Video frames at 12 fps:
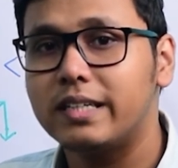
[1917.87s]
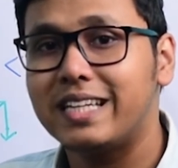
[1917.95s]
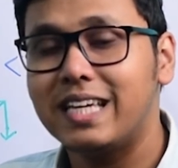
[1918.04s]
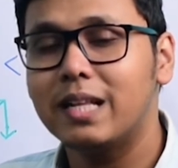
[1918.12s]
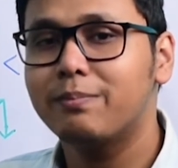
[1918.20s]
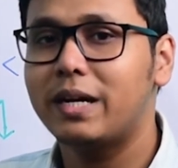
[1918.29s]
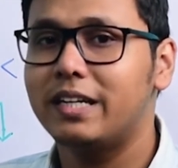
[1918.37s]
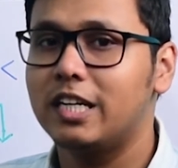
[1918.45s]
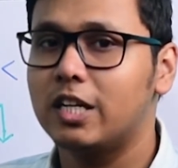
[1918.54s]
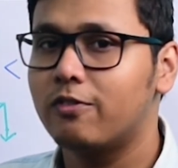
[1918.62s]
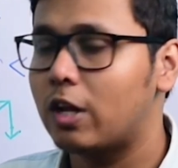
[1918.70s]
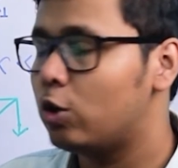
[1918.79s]
dn by
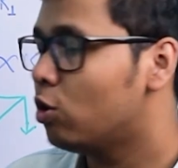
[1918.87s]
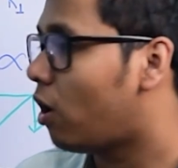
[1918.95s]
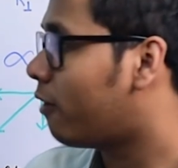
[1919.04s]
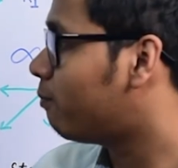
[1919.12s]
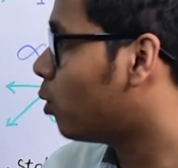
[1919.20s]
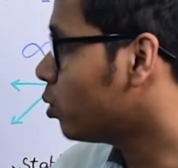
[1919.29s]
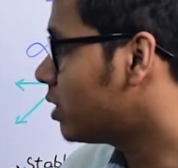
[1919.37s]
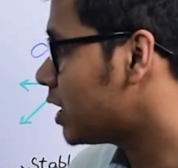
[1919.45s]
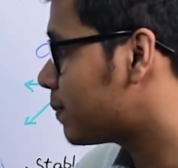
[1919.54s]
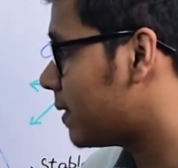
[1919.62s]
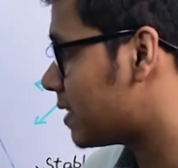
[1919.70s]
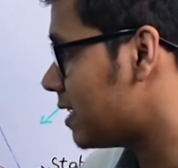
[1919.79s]
dt value of both the
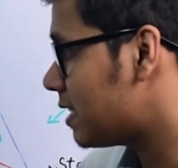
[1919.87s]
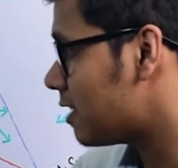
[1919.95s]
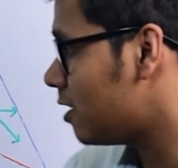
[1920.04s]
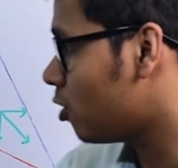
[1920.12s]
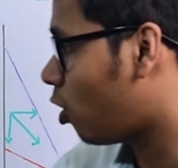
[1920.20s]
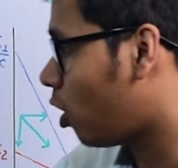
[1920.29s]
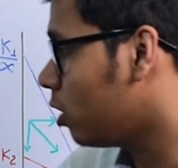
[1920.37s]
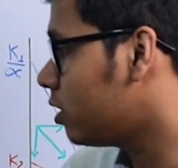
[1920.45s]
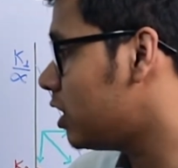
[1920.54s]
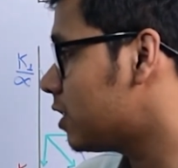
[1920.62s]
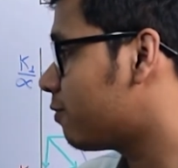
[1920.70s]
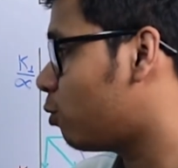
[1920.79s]
species in all
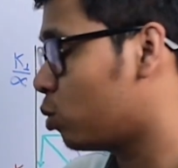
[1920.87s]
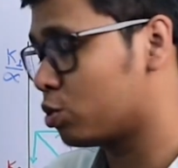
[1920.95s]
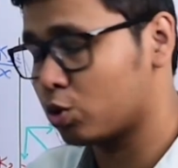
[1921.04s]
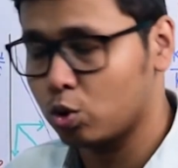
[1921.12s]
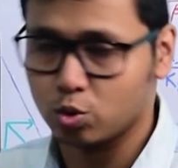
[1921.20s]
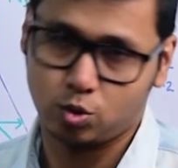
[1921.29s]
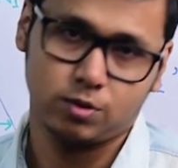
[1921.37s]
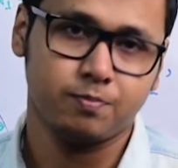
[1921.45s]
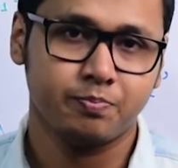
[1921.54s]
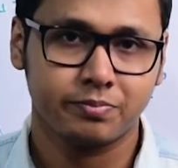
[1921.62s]
these four zones,